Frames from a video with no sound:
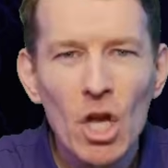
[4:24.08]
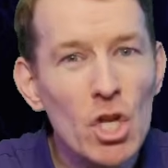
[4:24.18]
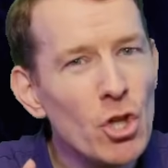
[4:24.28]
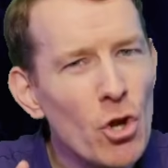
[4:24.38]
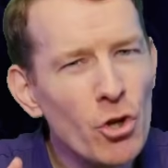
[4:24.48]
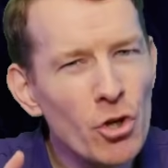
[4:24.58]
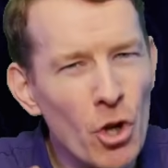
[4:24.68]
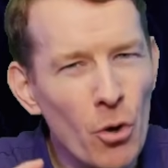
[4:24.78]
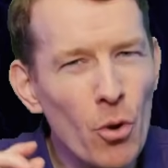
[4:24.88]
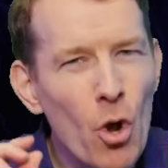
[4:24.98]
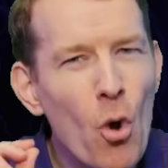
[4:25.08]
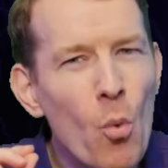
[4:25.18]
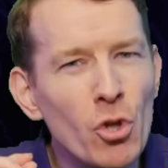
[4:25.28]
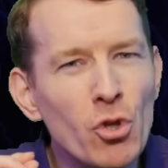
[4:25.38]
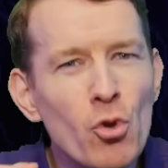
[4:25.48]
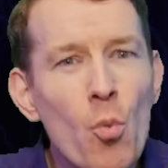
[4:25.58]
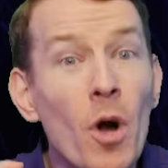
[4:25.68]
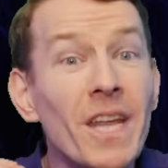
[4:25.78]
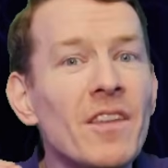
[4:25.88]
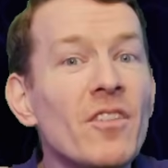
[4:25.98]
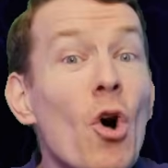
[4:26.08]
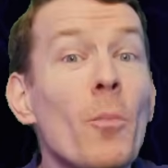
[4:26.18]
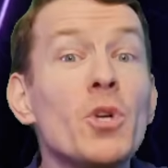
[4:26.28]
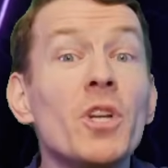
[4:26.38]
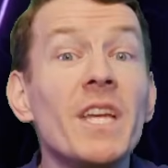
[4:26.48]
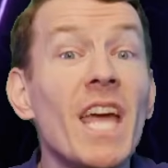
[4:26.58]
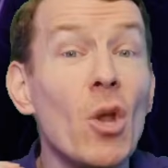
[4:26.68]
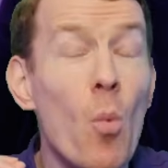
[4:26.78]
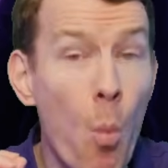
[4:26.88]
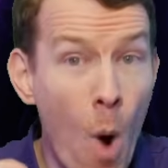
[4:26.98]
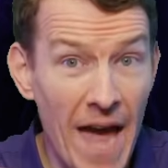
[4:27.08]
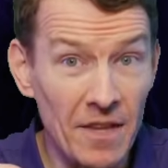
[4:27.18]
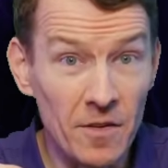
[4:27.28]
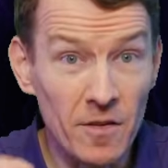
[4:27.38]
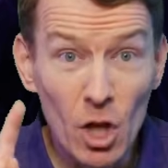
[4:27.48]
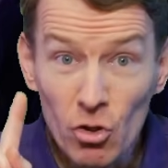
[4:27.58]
No. What you want is the option to get whites,